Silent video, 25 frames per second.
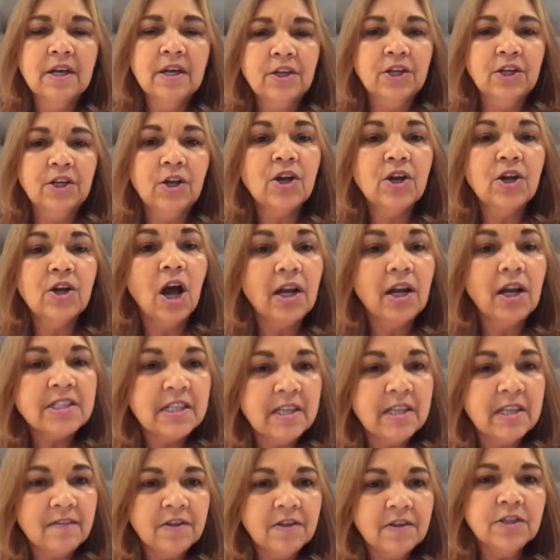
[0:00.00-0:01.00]
You know, God's
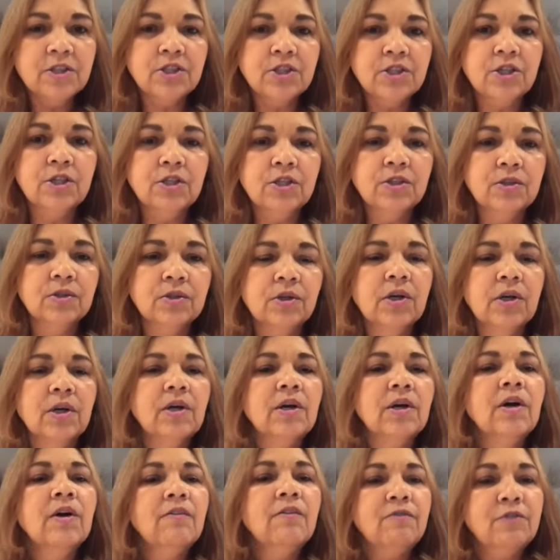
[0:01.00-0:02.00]
given it to you
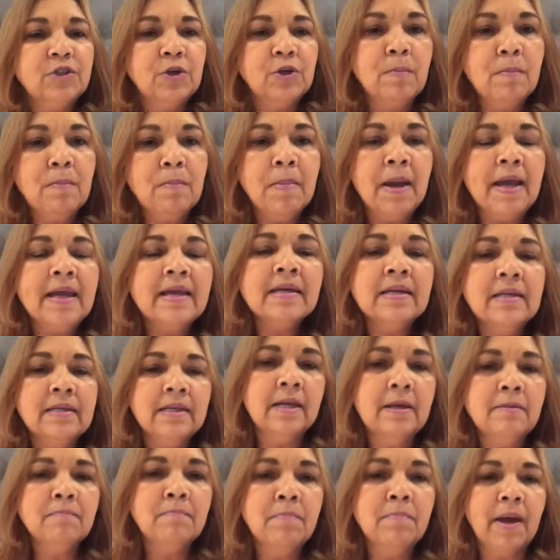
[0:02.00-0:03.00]
to make an
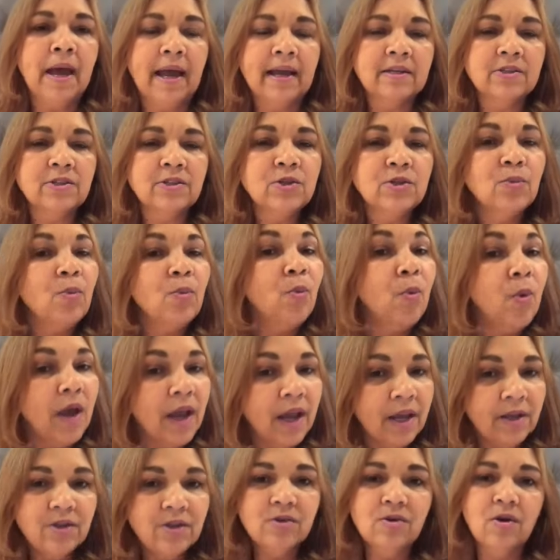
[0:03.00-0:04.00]
impact to
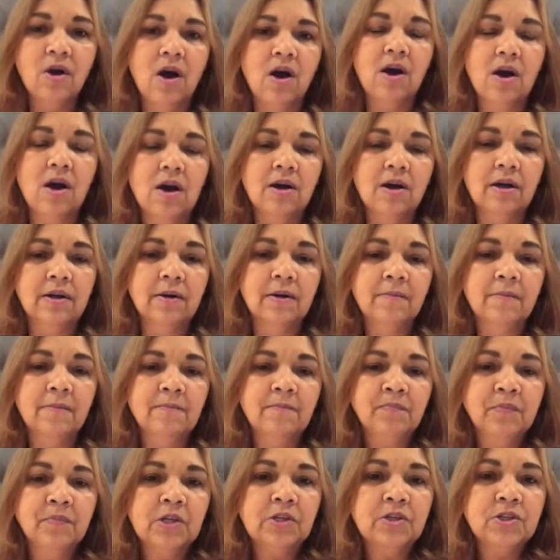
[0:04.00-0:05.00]
where you are.
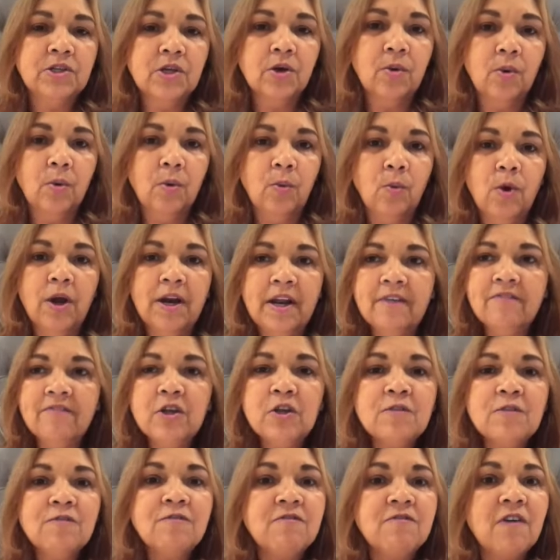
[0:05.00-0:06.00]
So whatever
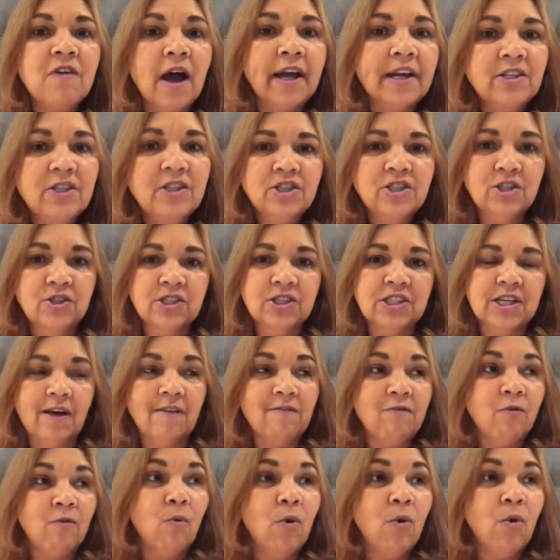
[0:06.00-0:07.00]
you find yourself,
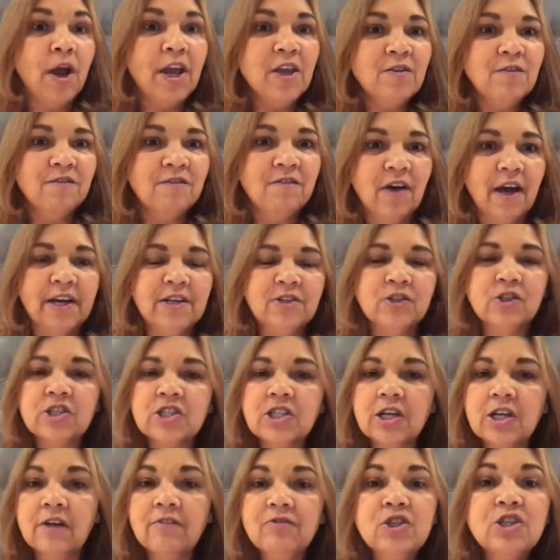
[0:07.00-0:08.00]
where you find
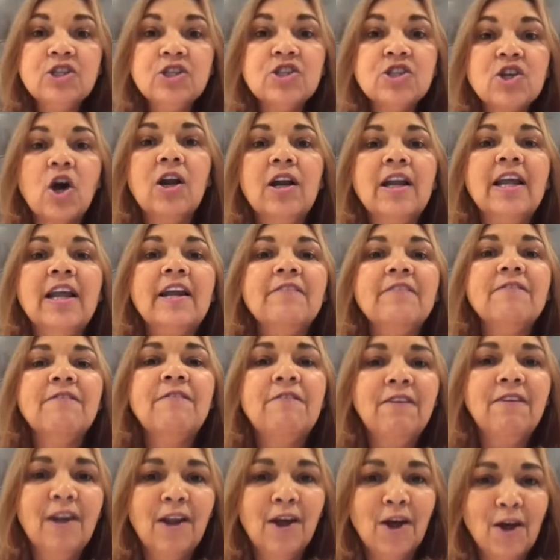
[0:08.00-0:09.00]
yourself, you just got to let it
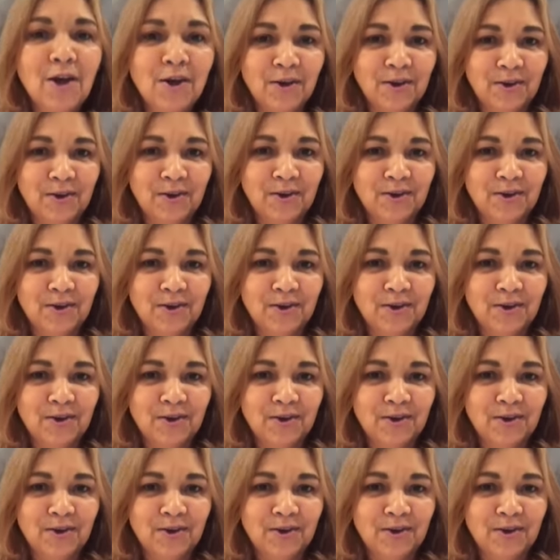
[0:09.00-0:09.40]
flow.